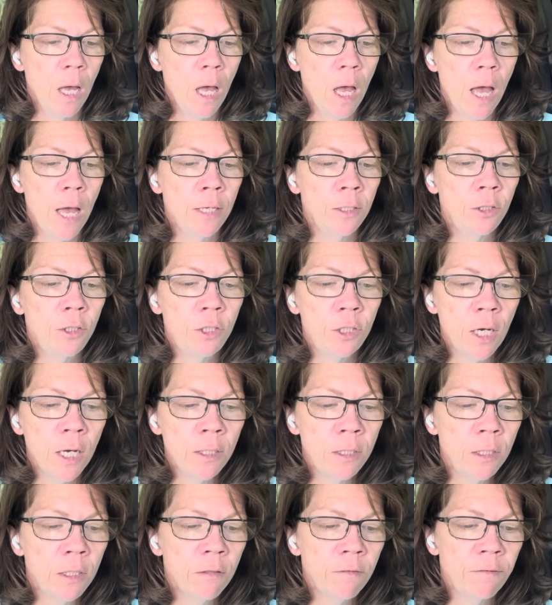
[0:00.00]
and
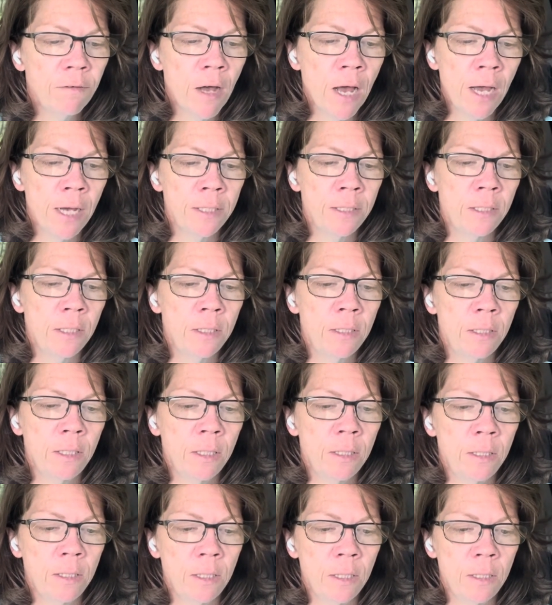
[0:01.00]
justifies its
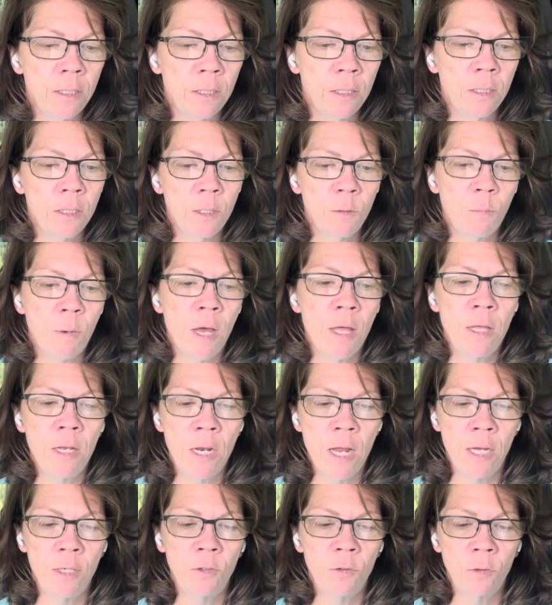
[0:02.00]
existence by the
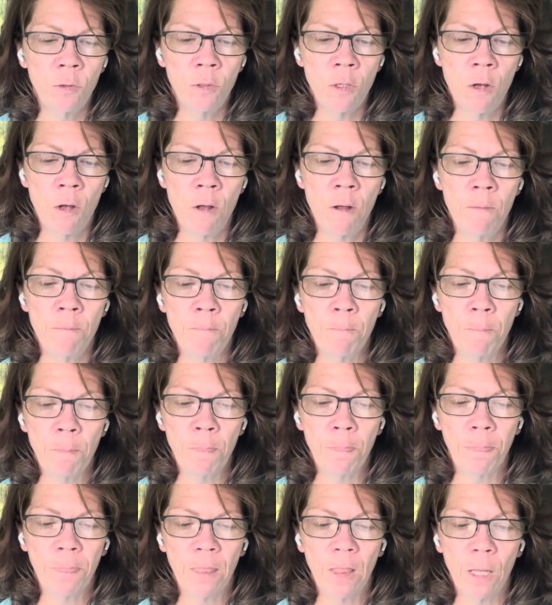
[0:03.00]
natural law.
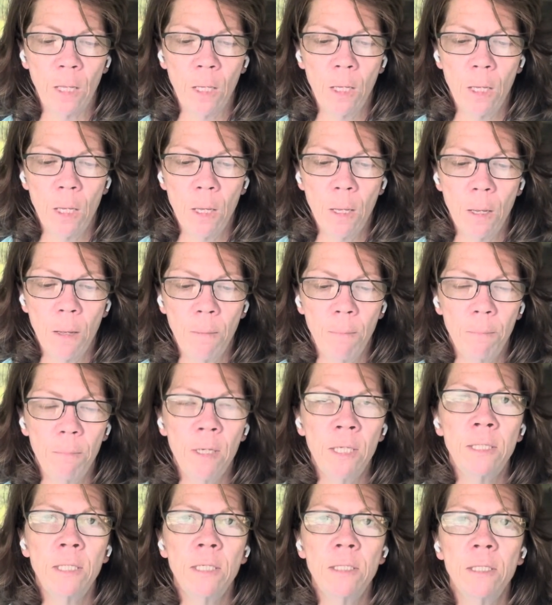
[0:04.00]

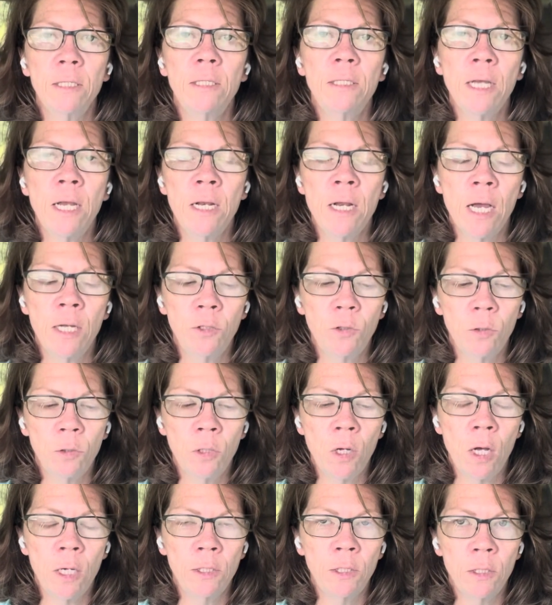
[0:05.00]
It doesn't say natural
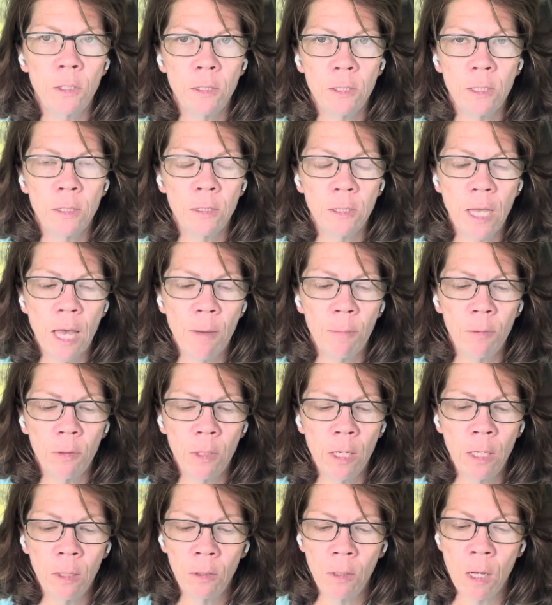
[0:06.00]
law, it just says capital
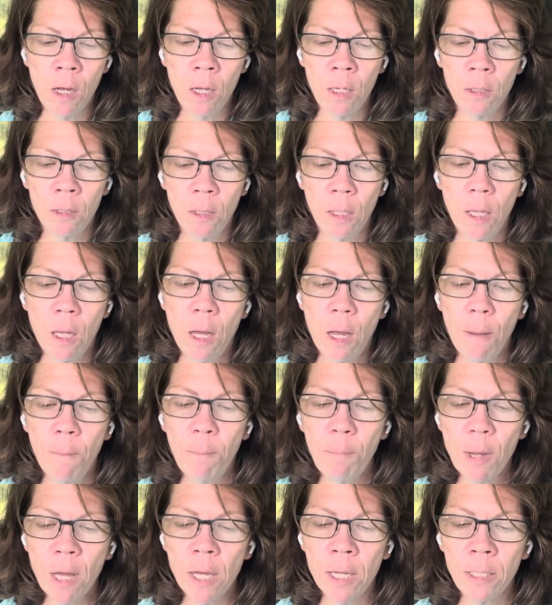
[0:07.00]
L law.
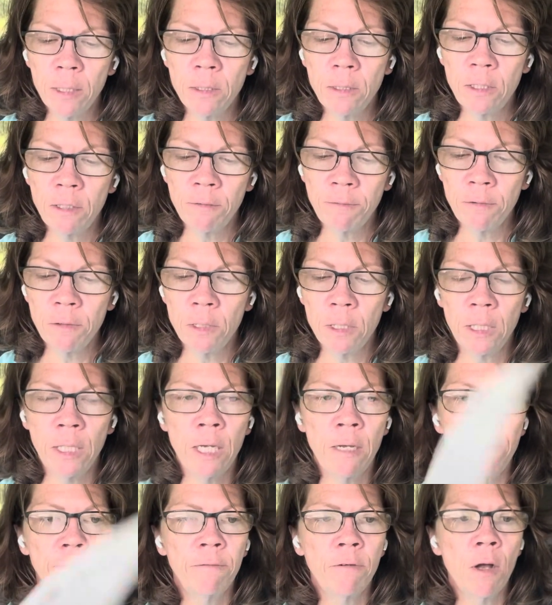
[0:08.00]
But
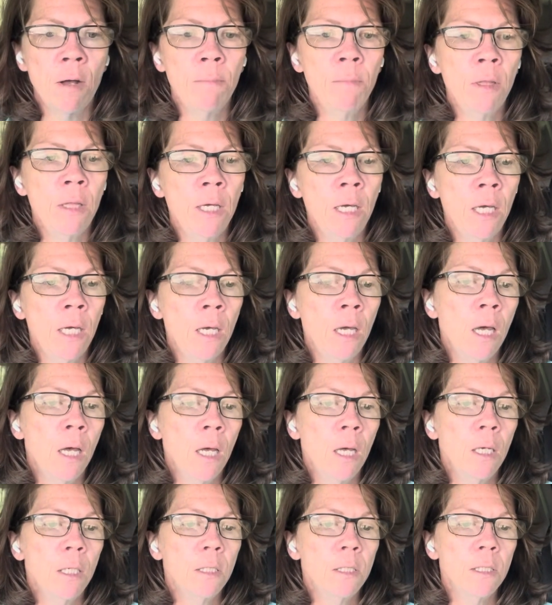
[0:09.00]
differently from the
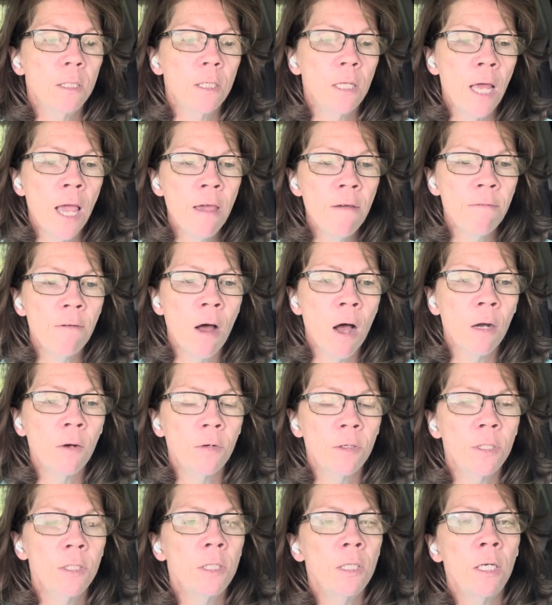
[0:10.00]

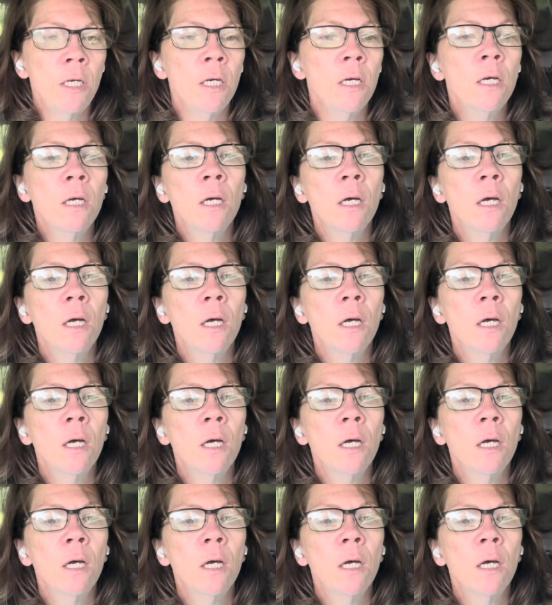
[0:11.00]
slavocracy,